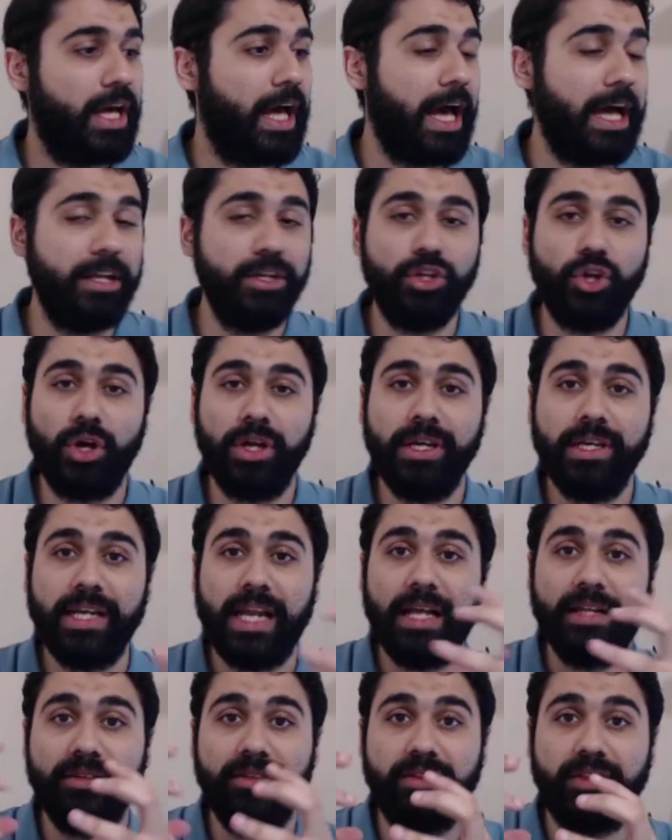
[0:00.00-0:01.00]
and
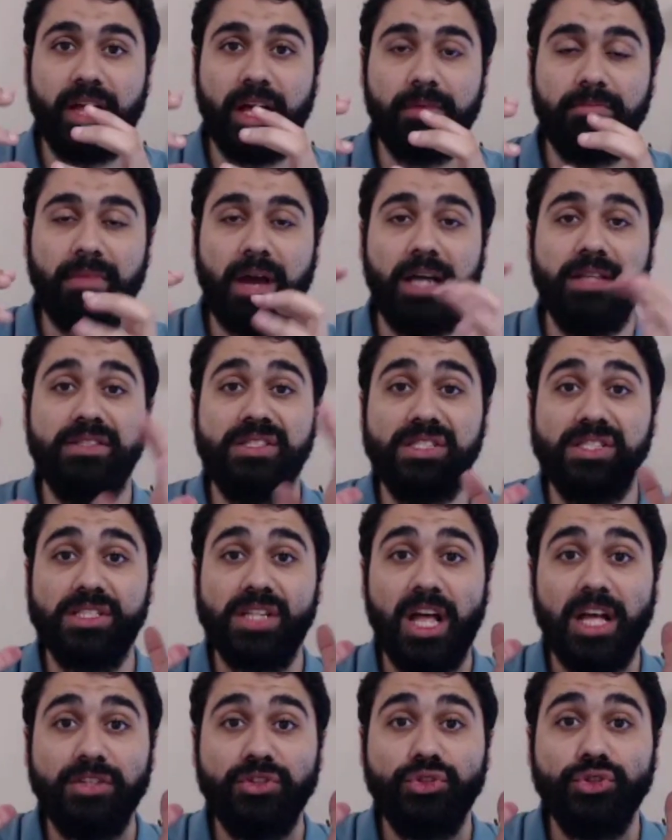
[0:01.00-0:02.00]
connect them and
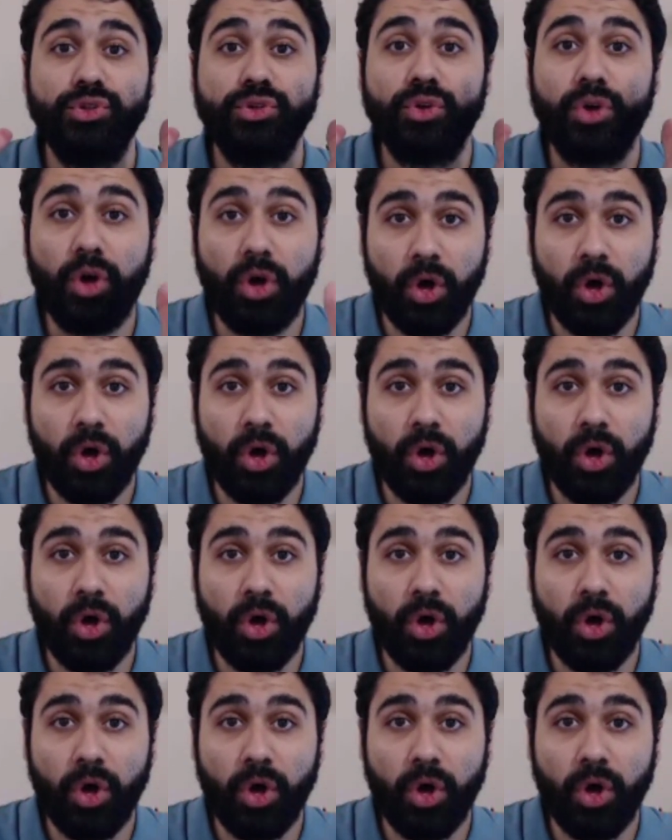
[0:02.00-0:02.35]
start your